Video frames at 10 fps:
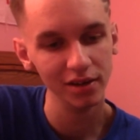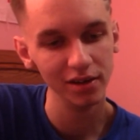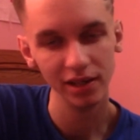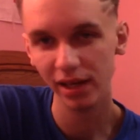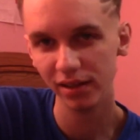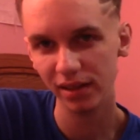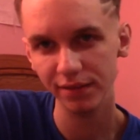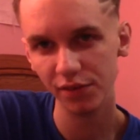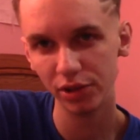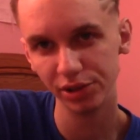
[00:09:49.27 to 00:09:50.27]
Yeah, I've
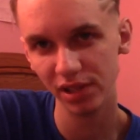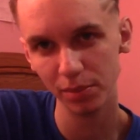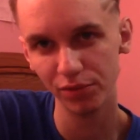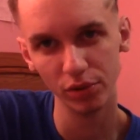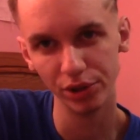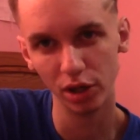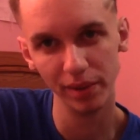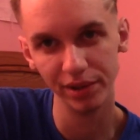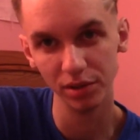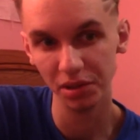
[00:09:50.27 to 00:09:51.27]
never heard that before, Dhar
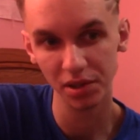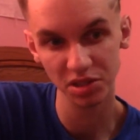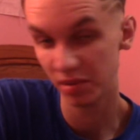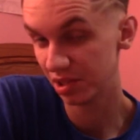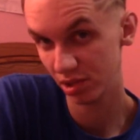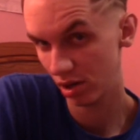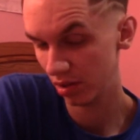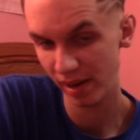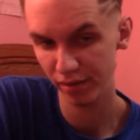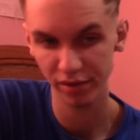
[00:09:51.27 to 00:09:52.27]
Mann, to be honest, but it's not a
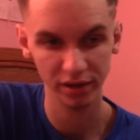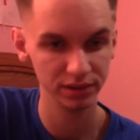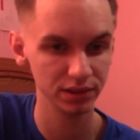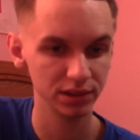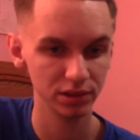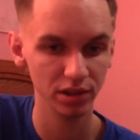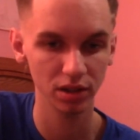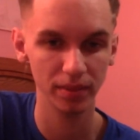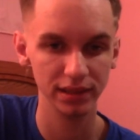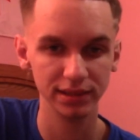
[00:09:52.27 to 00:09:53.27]
bad thing. It's not like
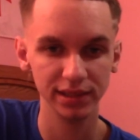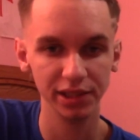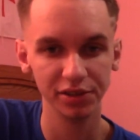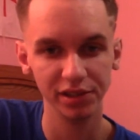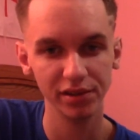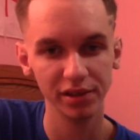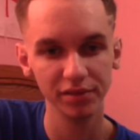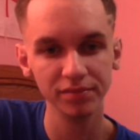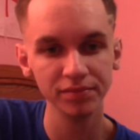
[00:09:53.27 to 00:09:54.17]
a bad saying or anything.